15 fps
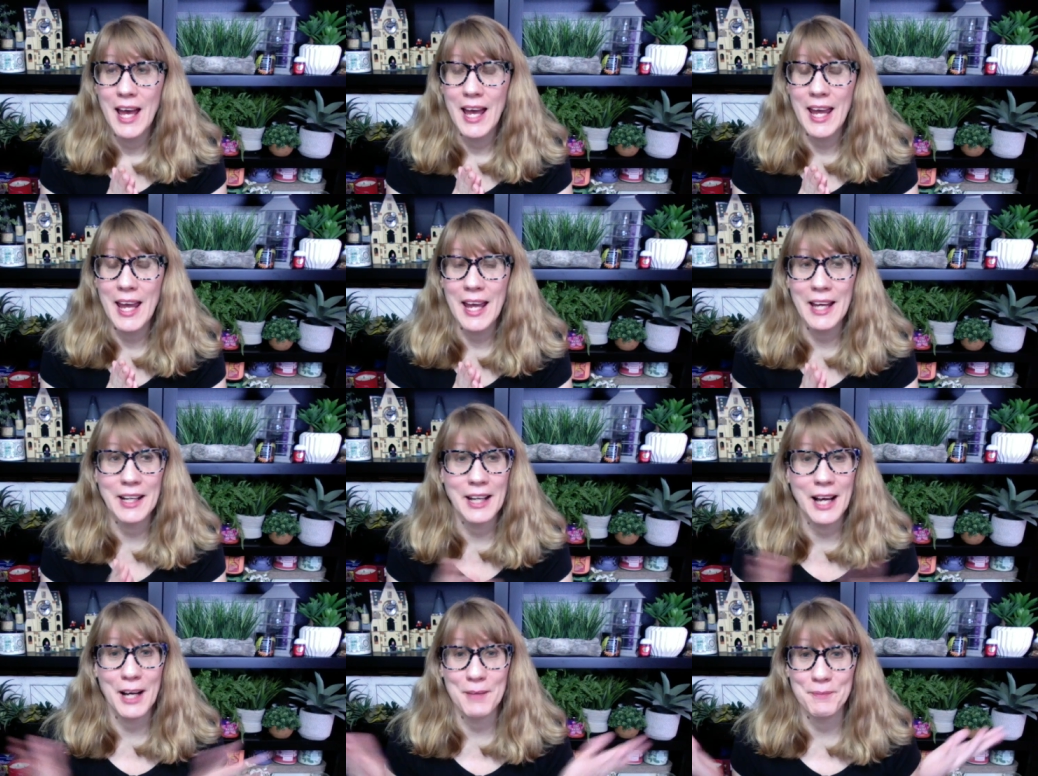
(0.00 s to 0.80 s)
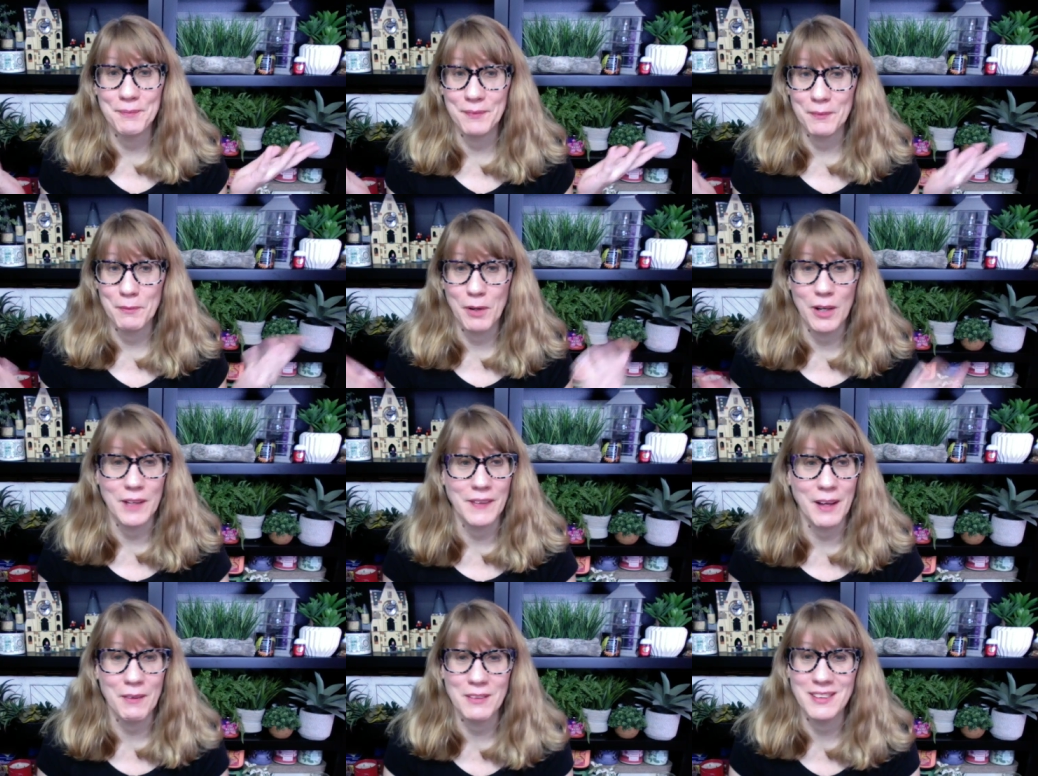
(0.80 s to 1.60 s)
And boy,
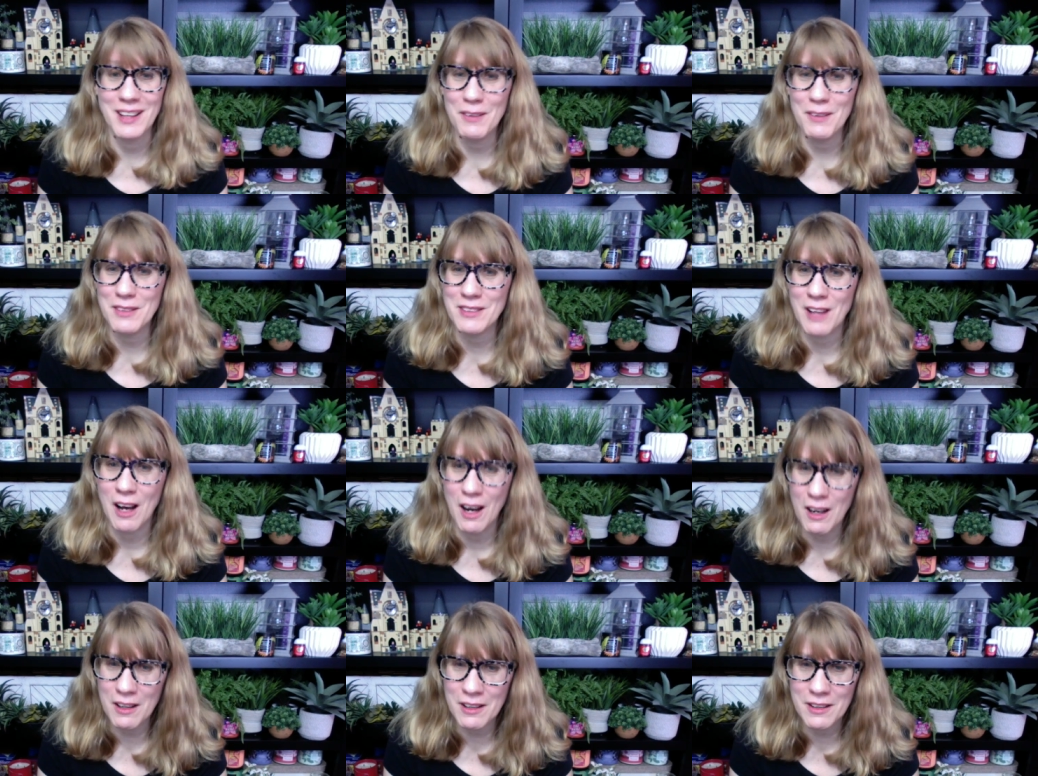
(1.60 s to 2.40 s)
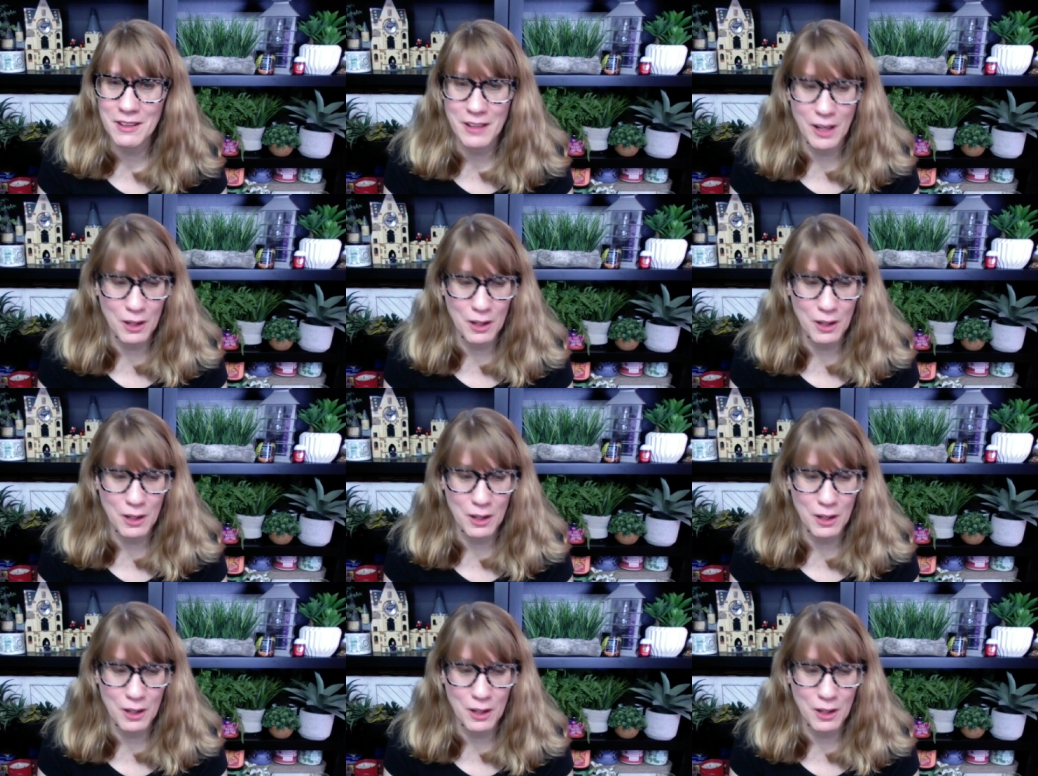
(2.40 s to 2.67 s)
that was hard.